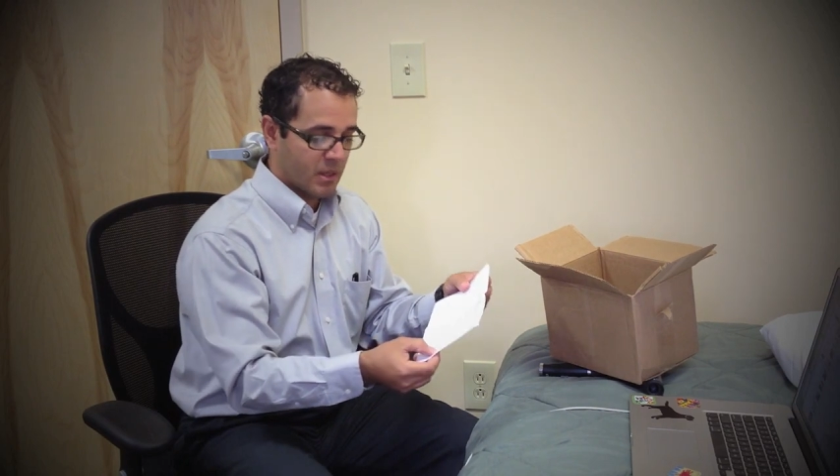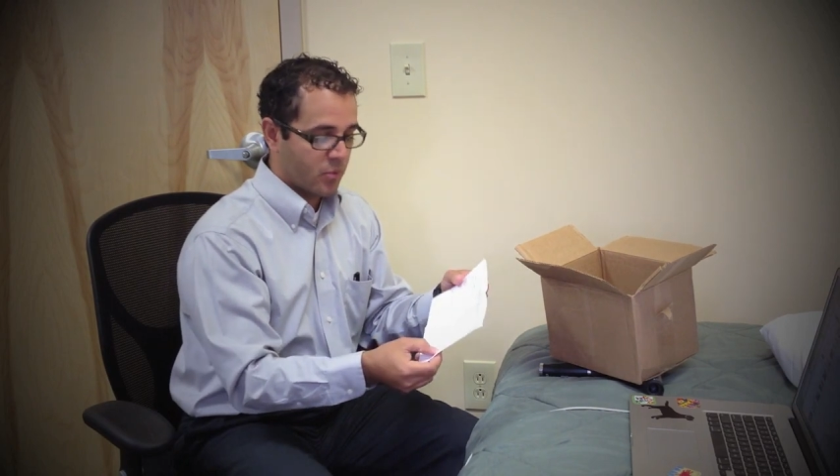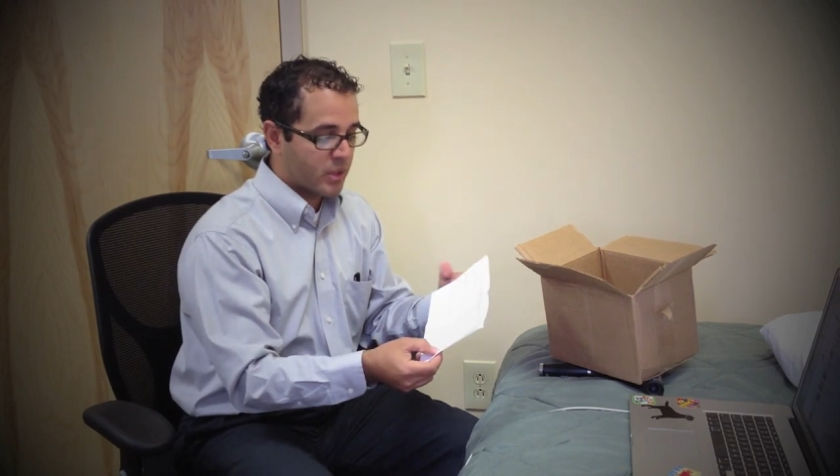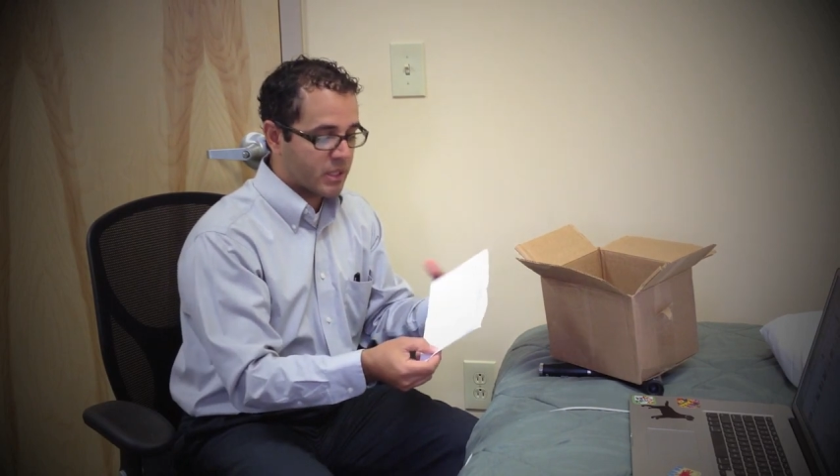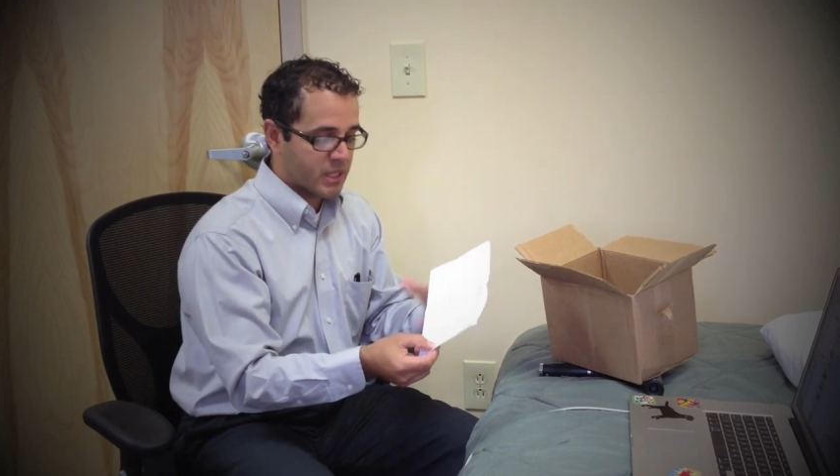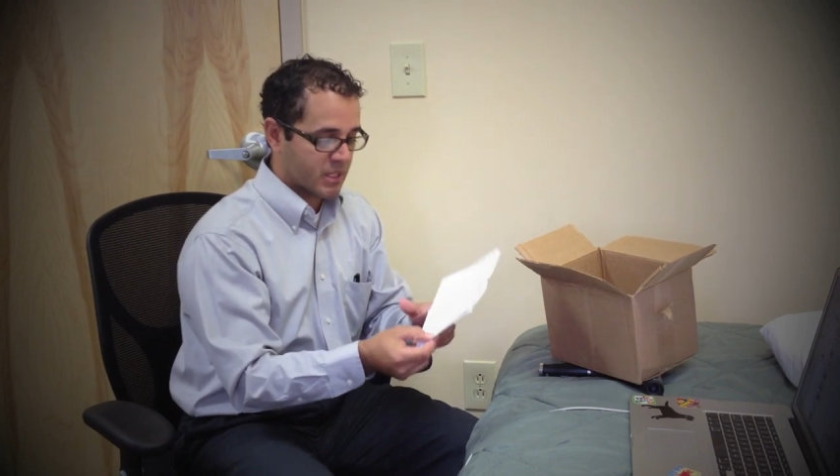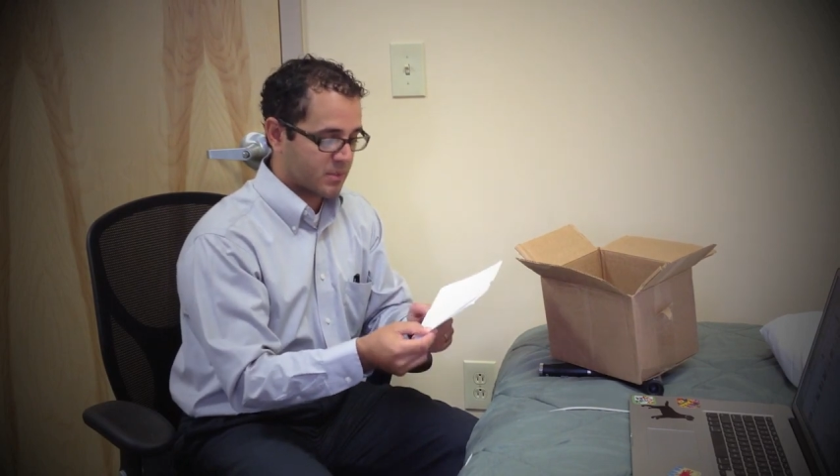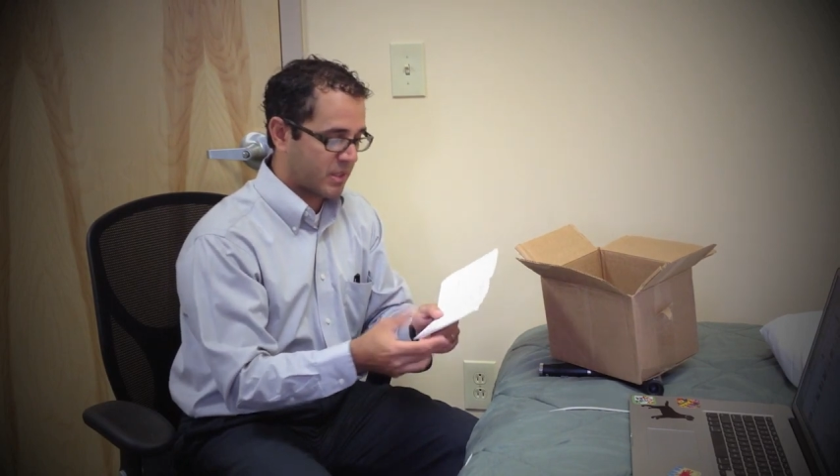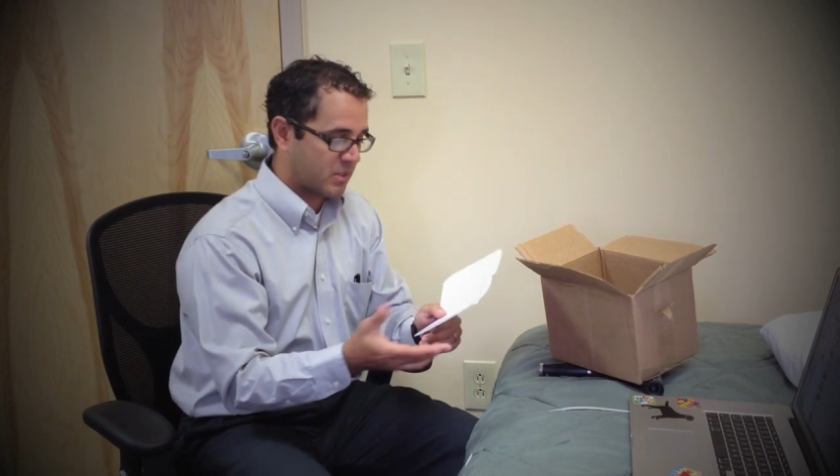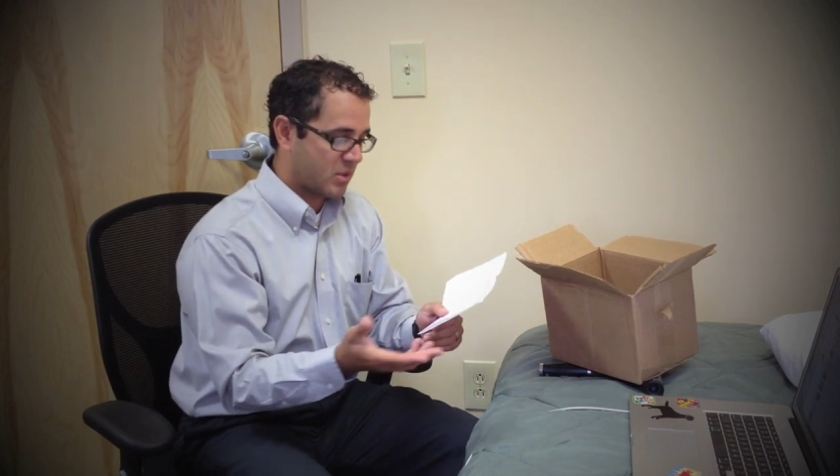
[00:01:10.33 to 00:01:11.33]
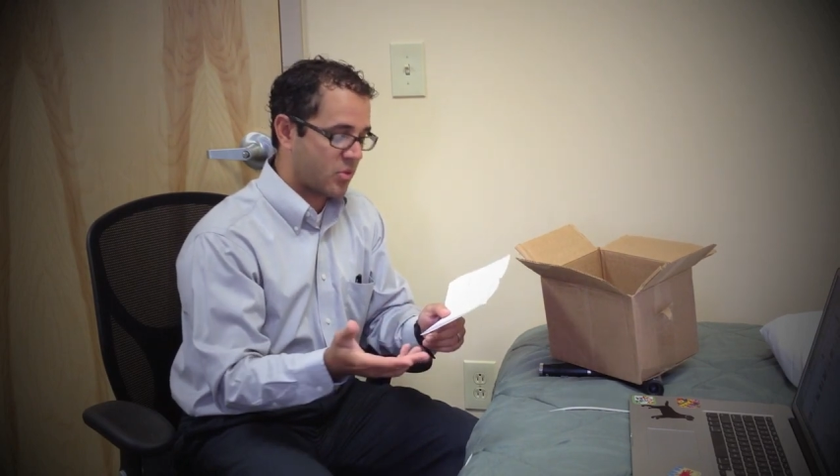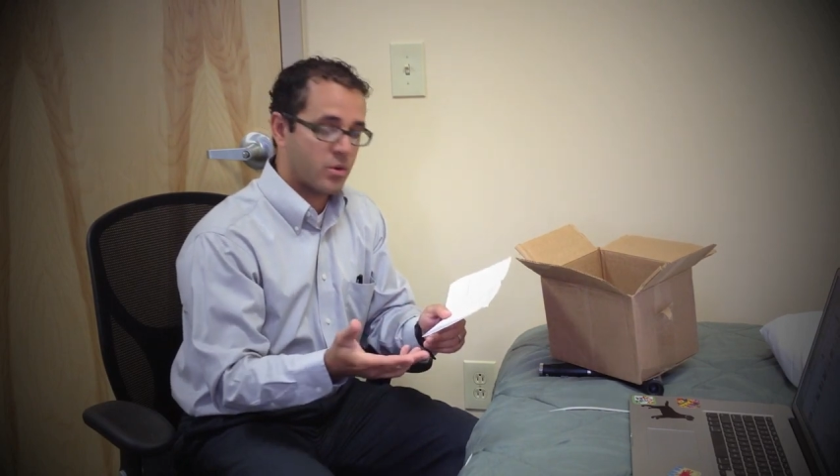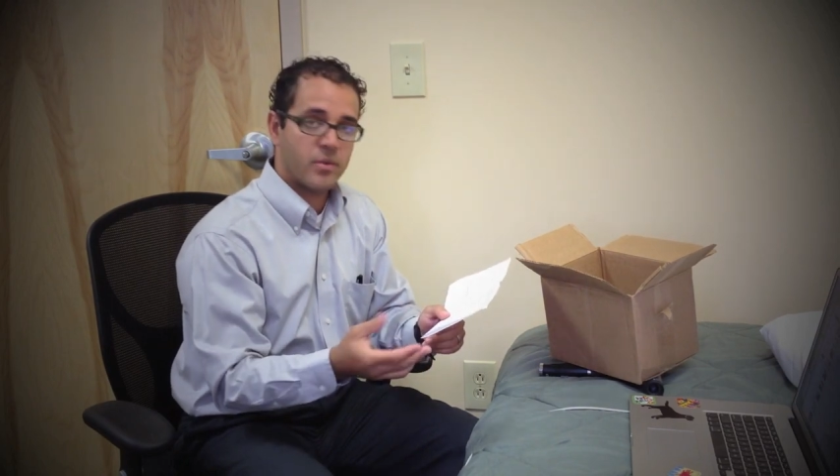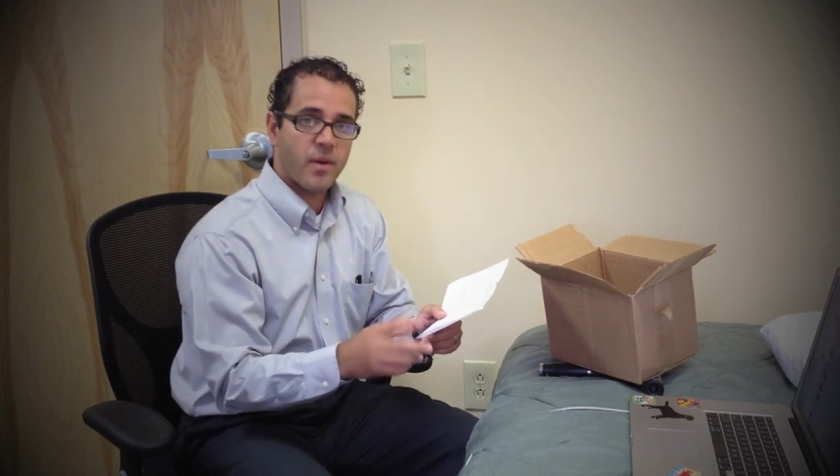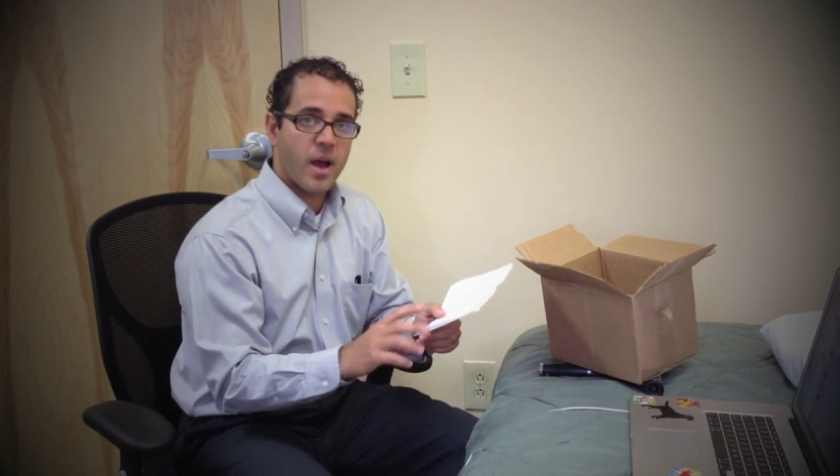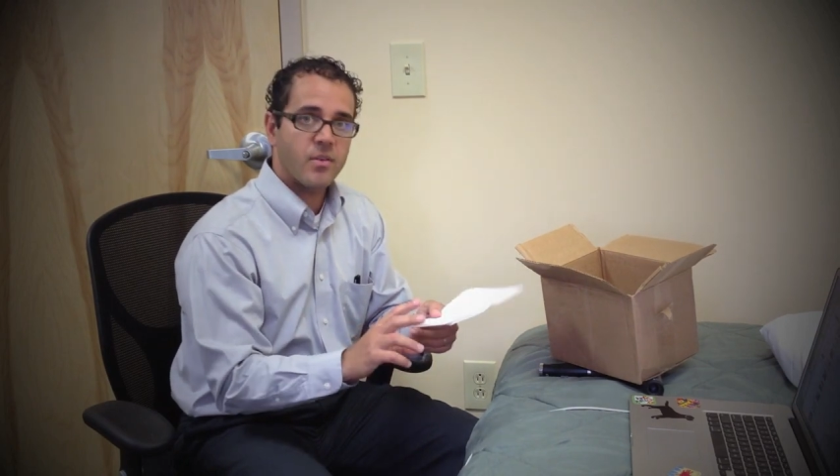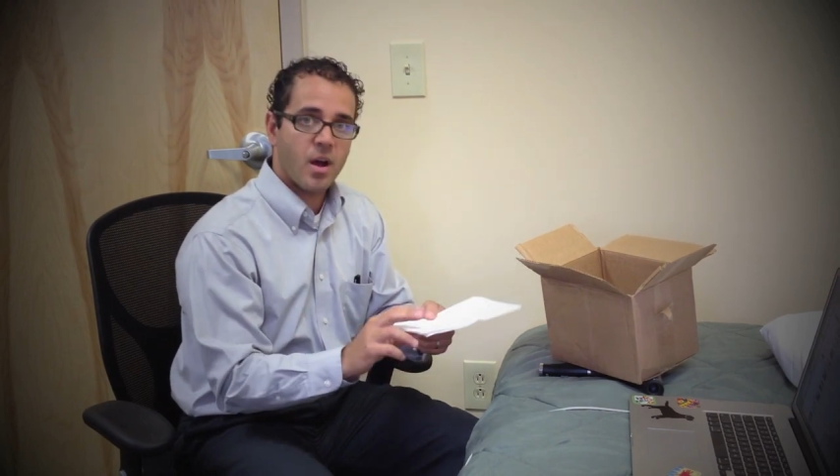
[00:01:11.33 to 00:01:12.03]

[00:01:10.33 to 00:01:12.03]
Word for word: Really inexpensive, $35